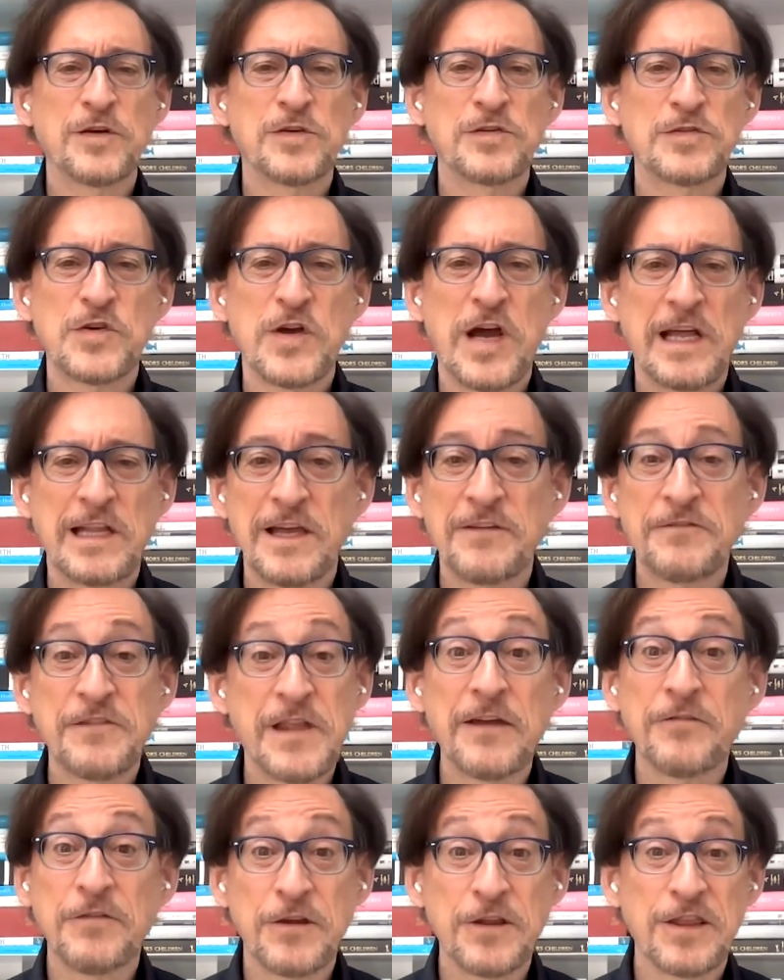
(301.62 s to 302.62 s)
school, I loved
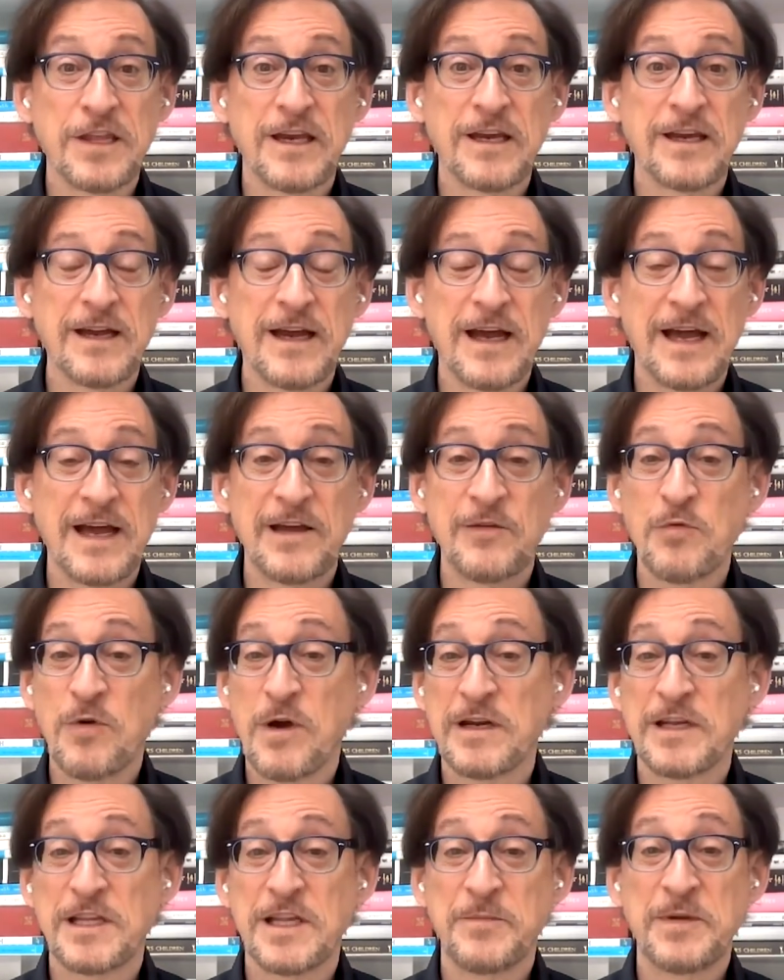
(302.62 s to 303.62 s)
everything. I
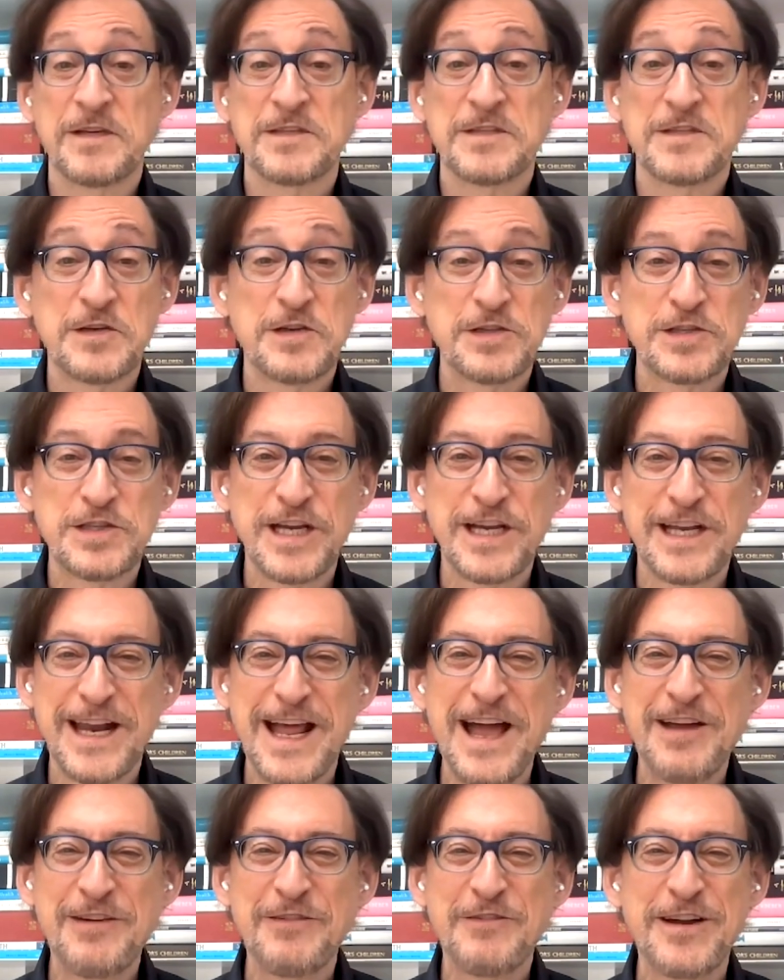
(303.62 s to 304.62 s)
wanted to be a surgeon.
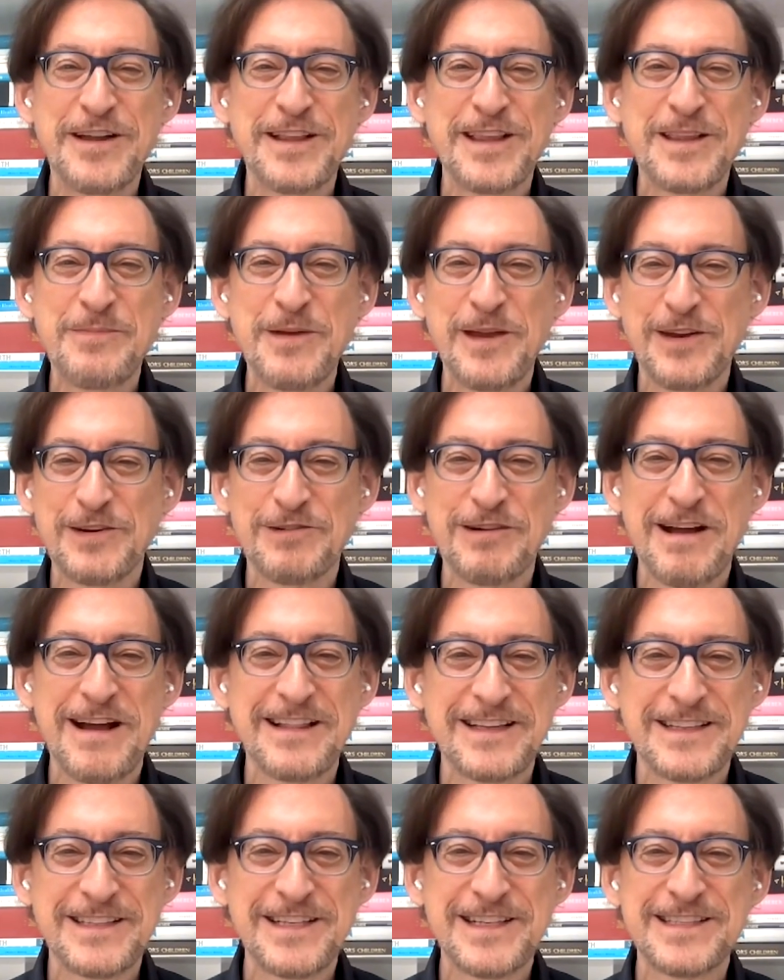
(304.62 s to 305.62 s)
I wanted to be a
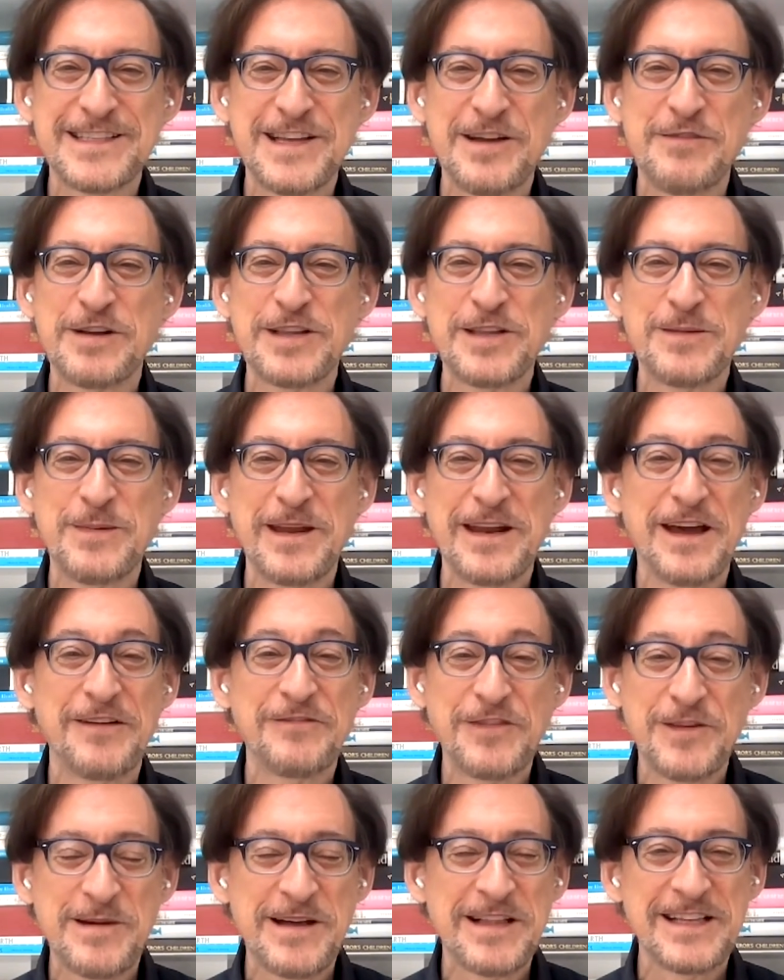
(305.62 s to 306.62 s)
neurologist. I wanted to be an
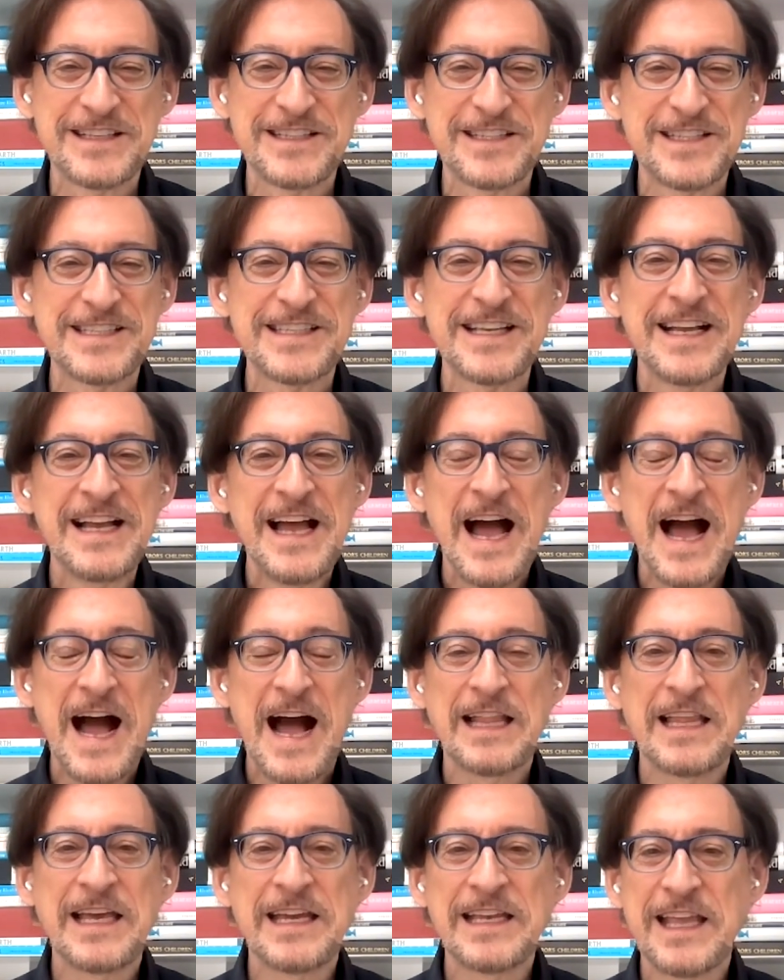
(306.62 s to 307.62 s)
ophthalmologist. I
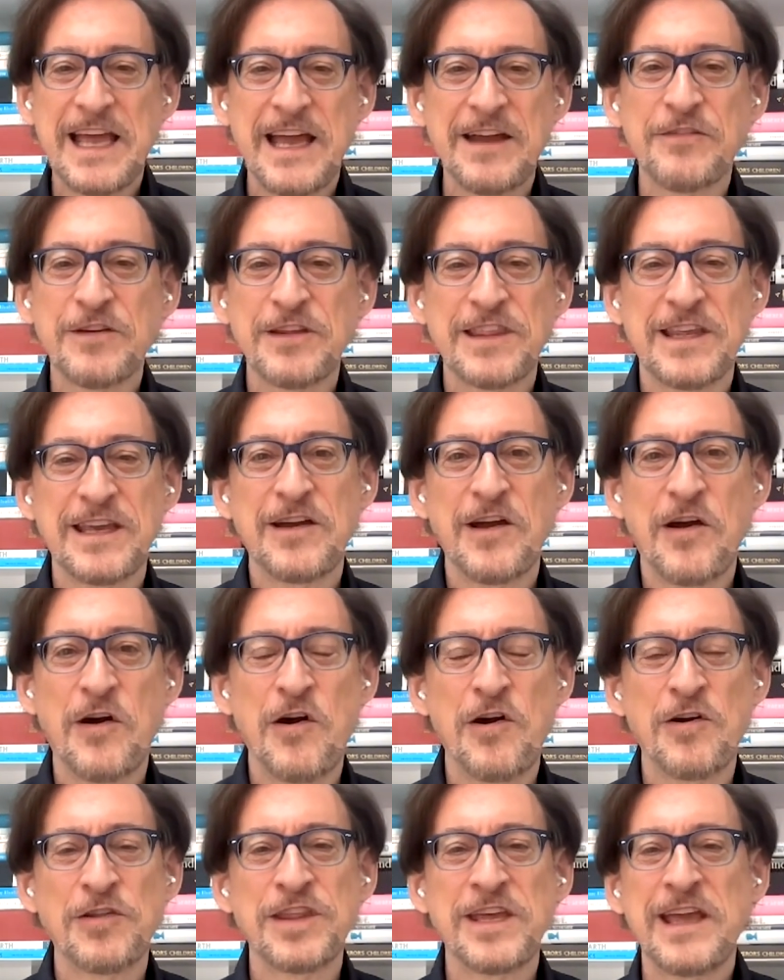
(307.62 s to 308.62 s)
liked everything.
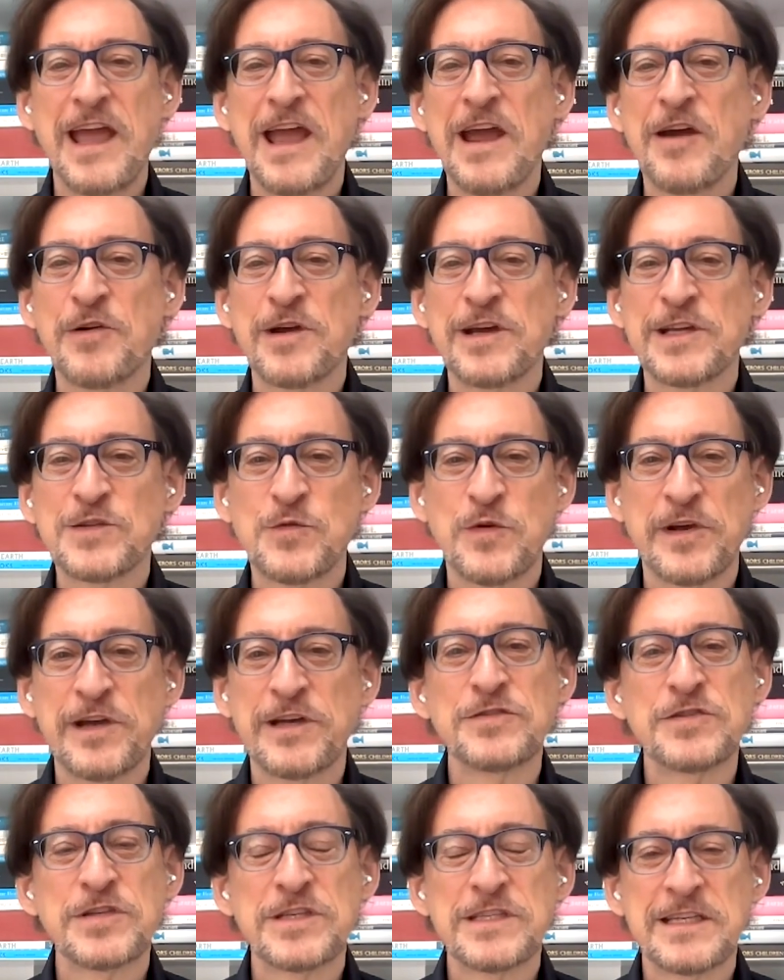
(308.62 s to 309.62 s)
All the areas were
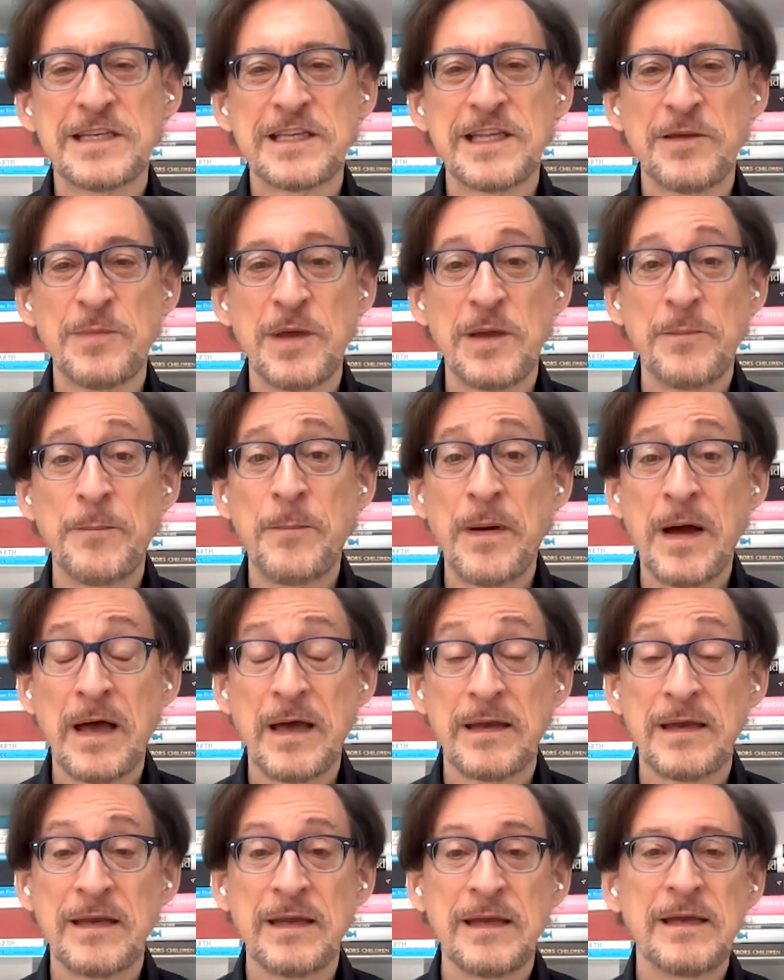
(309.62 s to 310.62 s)
interesting to me. But
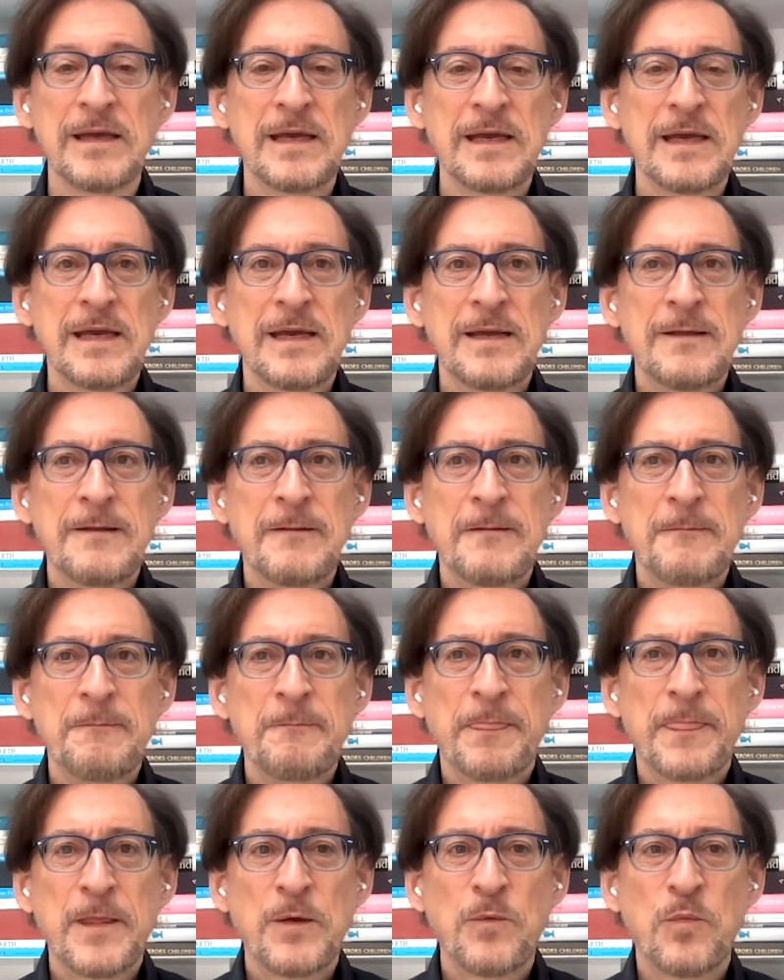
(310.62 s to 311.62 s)

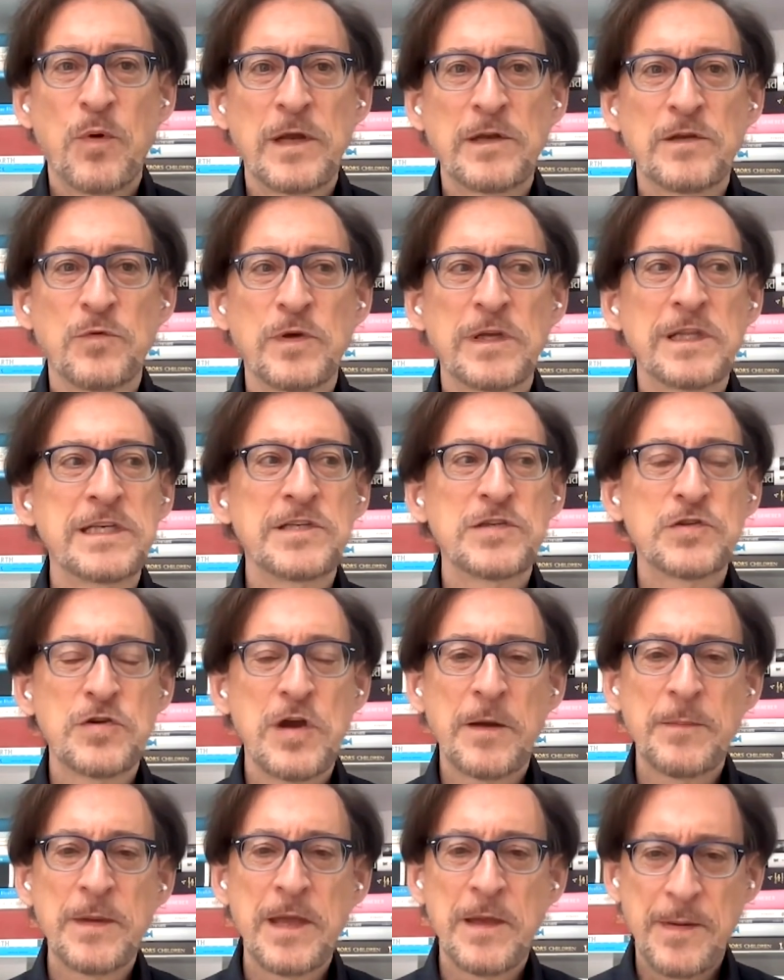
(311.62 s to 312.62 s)
what really struck
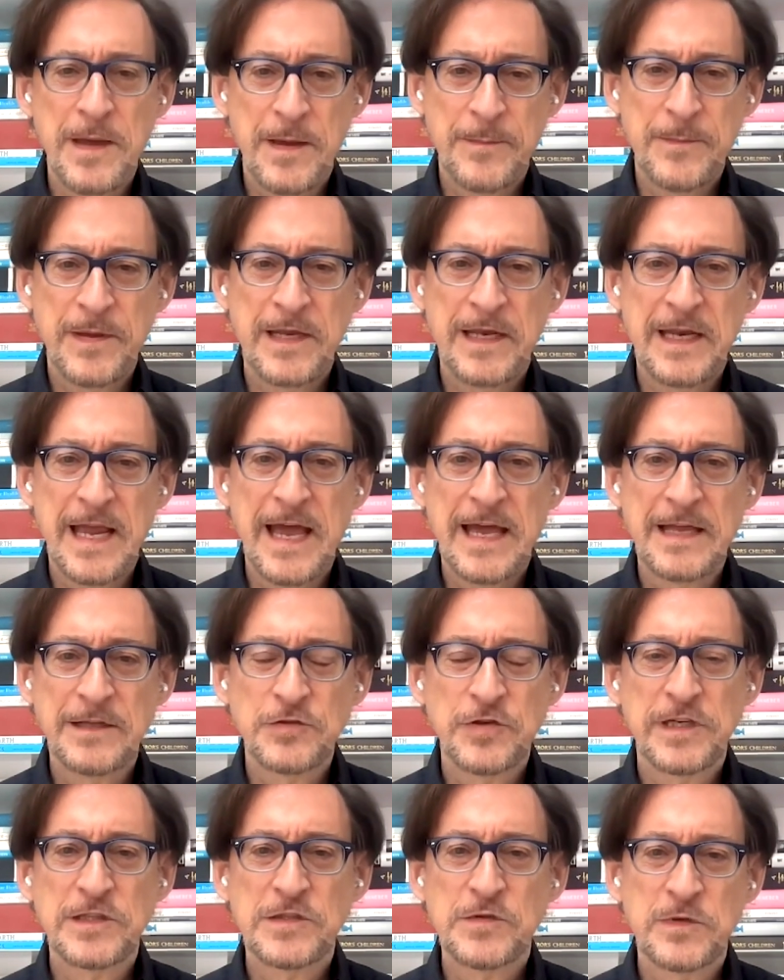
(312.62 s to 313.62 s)
me about
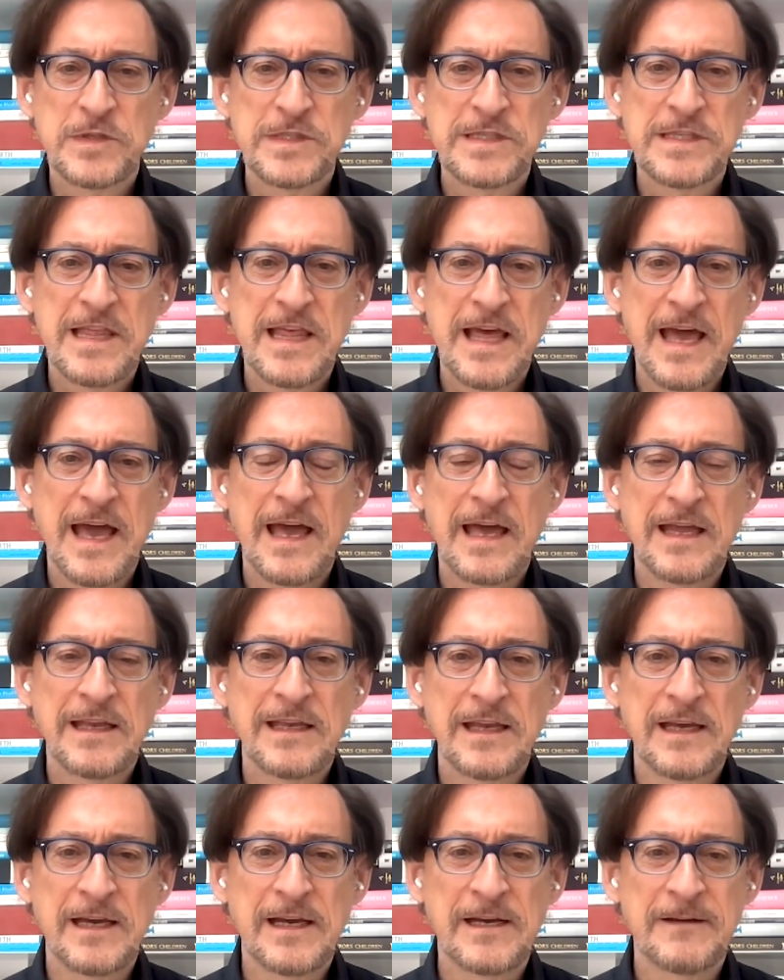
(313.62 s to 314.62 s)
pediatrics was that
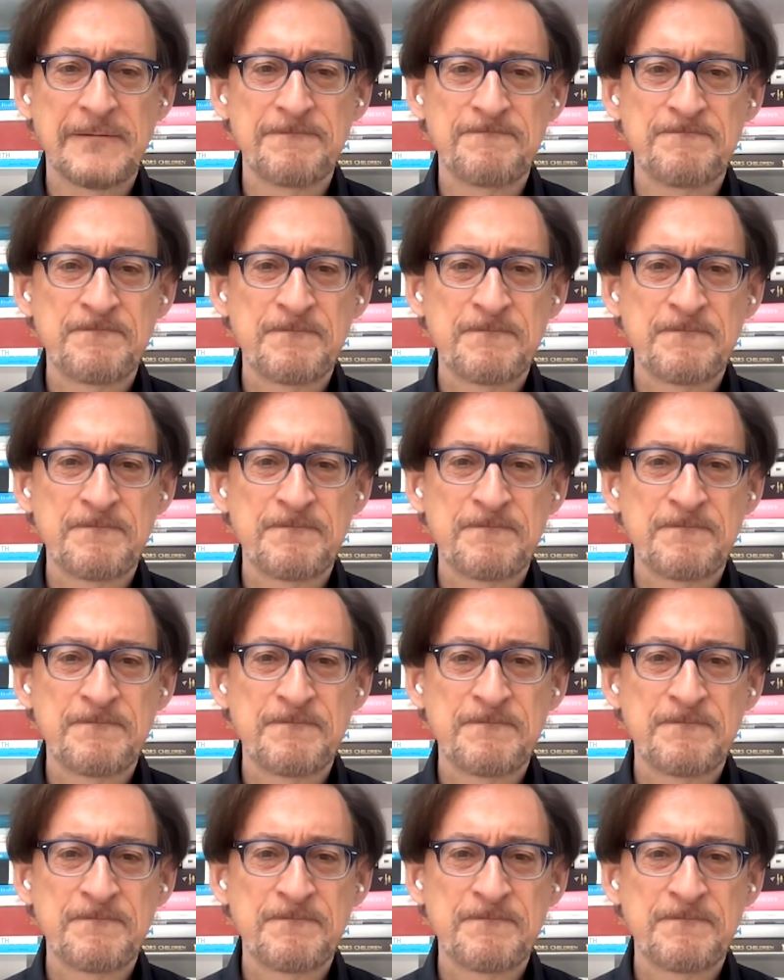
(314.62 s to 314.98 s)
um,